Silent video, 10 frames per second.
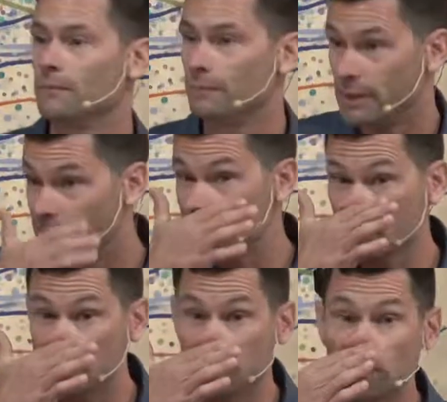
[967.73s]
Be nice to
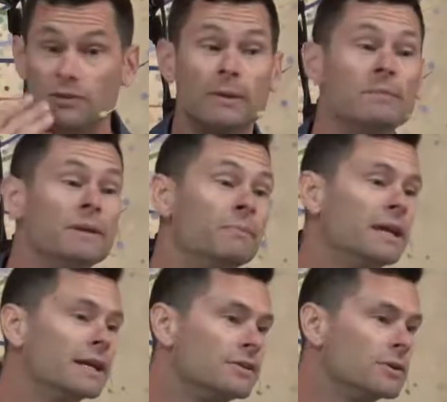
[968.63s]
conserve, be
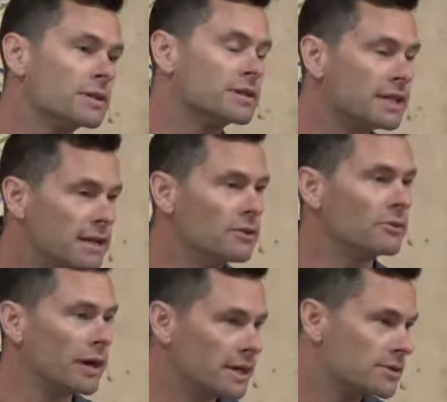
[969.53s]
nice to extend the
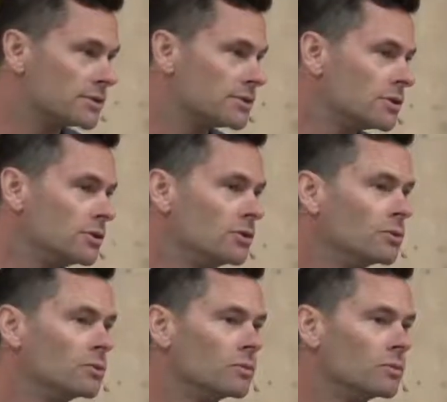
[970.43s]
rights to